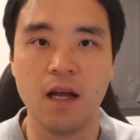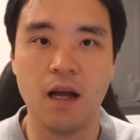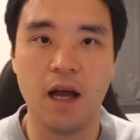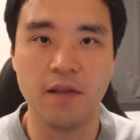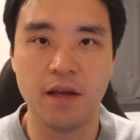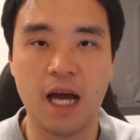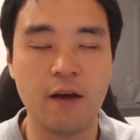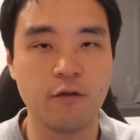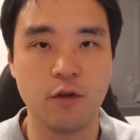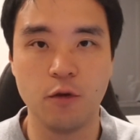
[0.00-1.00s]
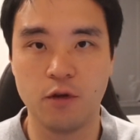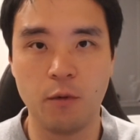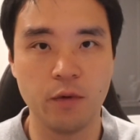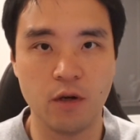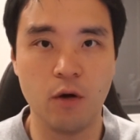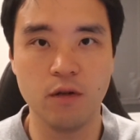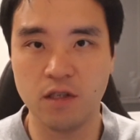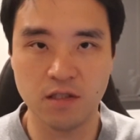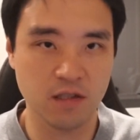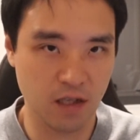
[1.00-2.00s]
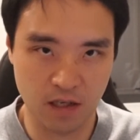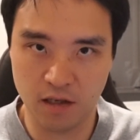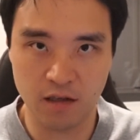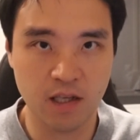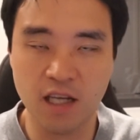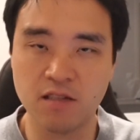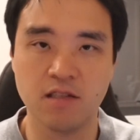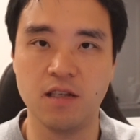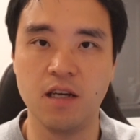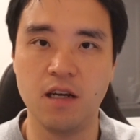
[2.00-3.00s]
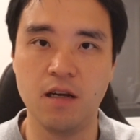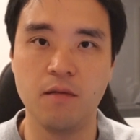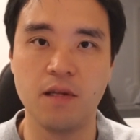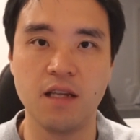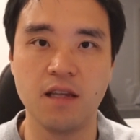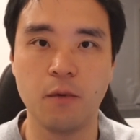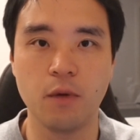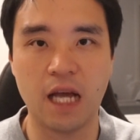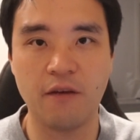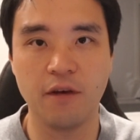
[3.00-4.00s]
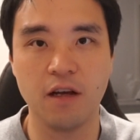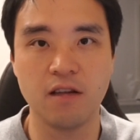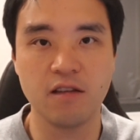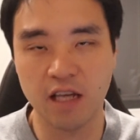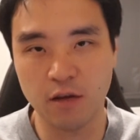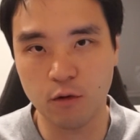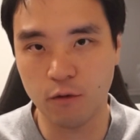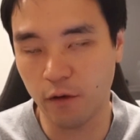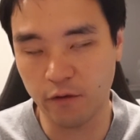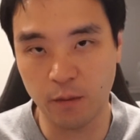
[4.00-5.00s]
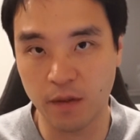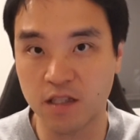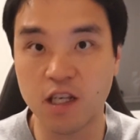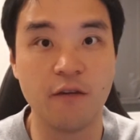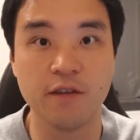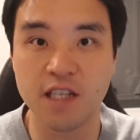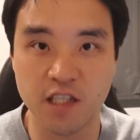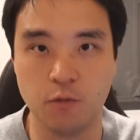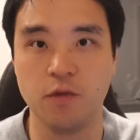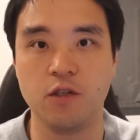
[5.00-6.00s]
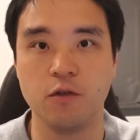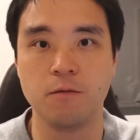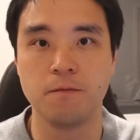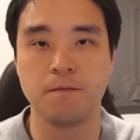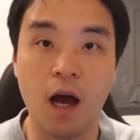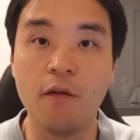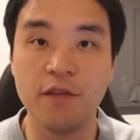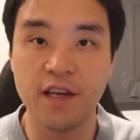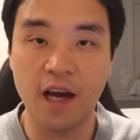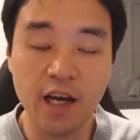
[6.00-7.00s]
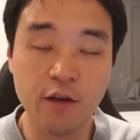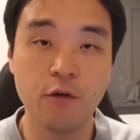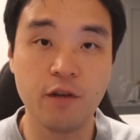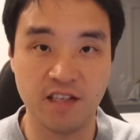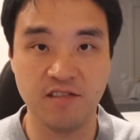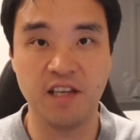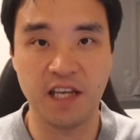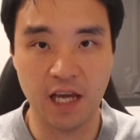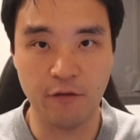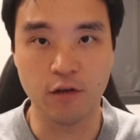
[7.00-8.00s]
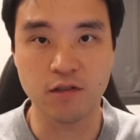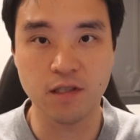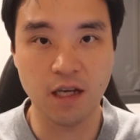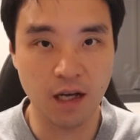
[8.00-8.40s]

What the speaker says: And after you're done with all these tests, then they will have a 10 to 15 minutes conversation with you. On the IQ test they gave us,